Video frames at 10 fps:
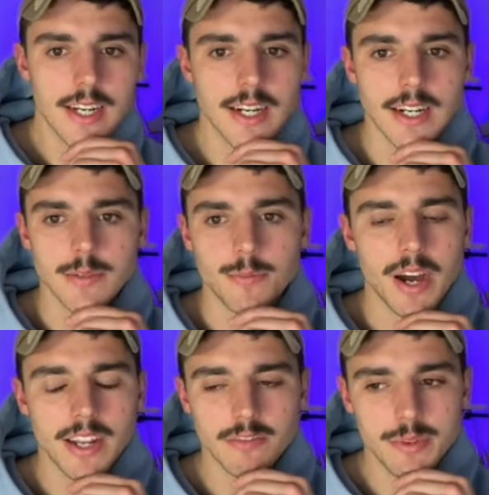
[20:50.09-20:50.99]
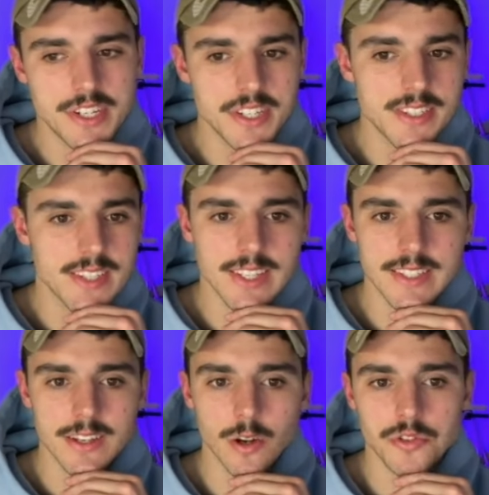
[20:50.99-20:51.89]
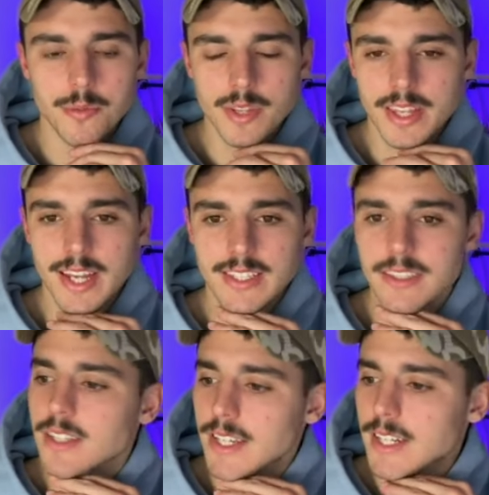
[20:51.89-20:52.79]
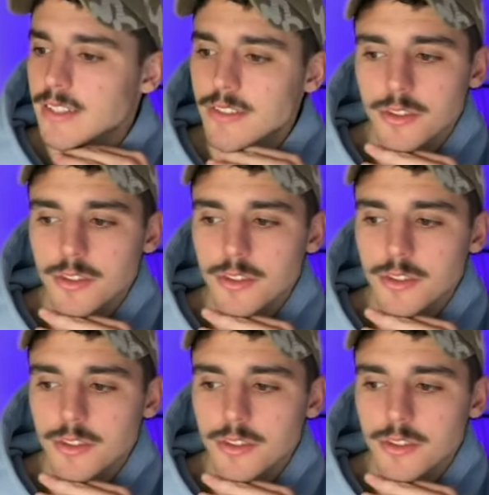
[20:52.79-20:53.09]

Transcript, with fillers: Um, part of me just thinks ultimately that's leading